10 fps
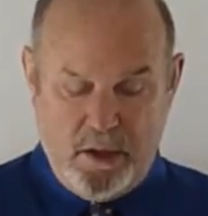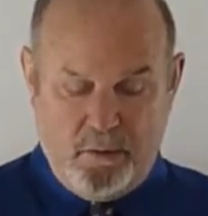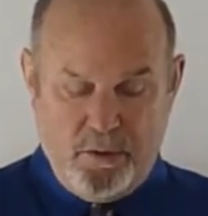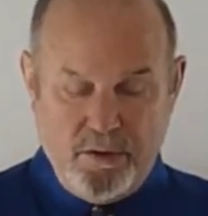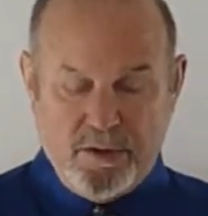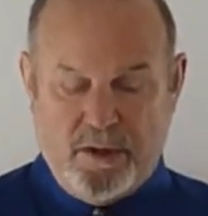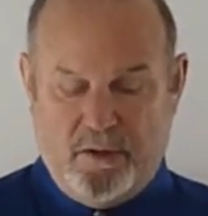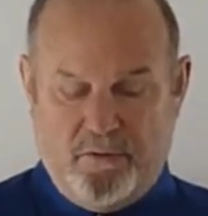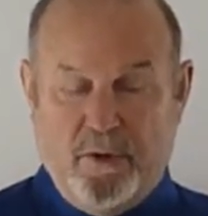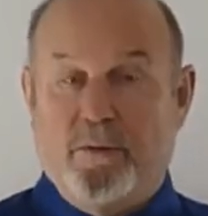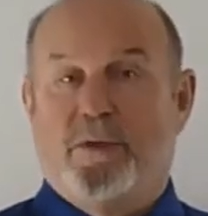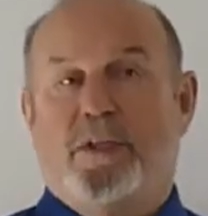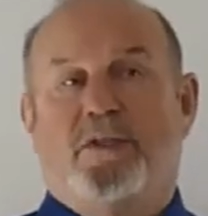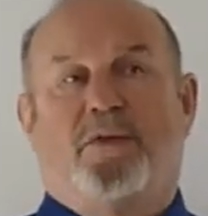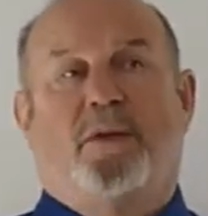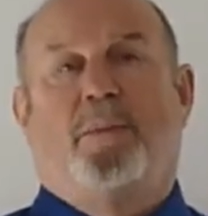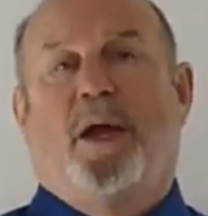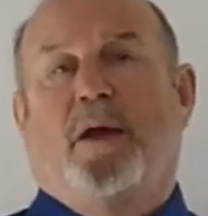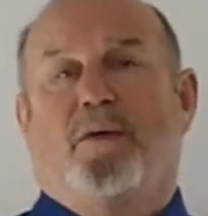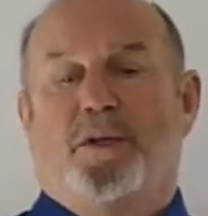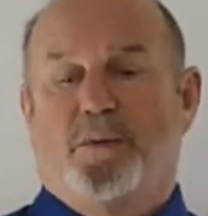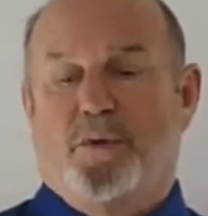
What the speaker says: We use frequencies for the pancreas,